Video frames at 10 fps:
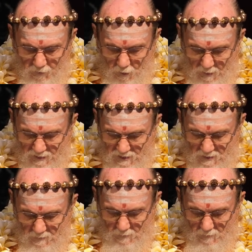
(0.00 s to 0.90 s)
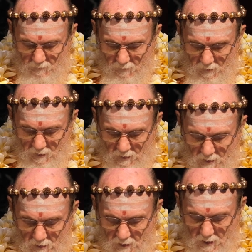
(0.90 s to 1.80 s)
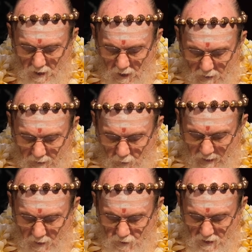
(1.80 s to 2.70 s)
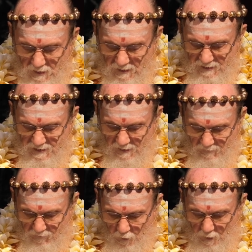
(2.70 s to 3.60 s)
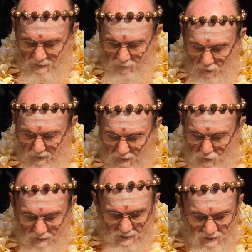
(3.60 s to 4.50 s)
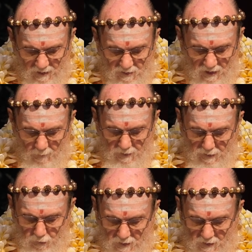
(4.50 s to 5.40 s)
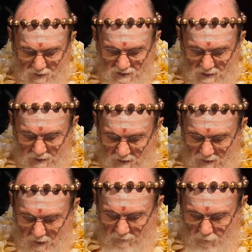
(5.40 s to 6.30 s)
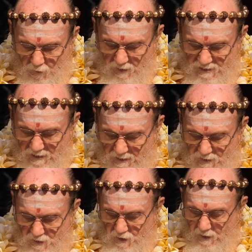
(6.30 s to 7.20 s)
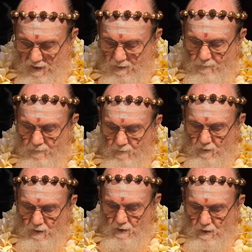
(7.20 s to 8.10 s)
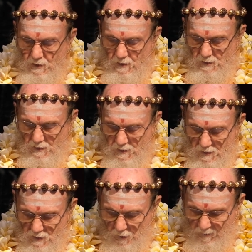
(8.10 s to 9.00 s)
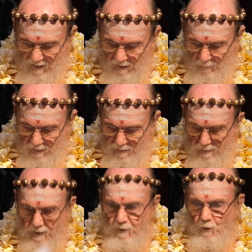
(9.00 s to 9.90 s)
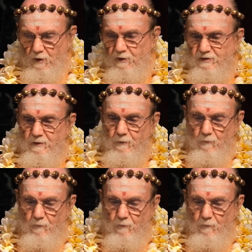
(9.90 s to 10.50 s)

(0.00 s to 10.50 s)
forest. On the ground, you cannot see the forest for the trees. On top of the tree, you can see the entire forest and enjoy it. So, my comment in other words,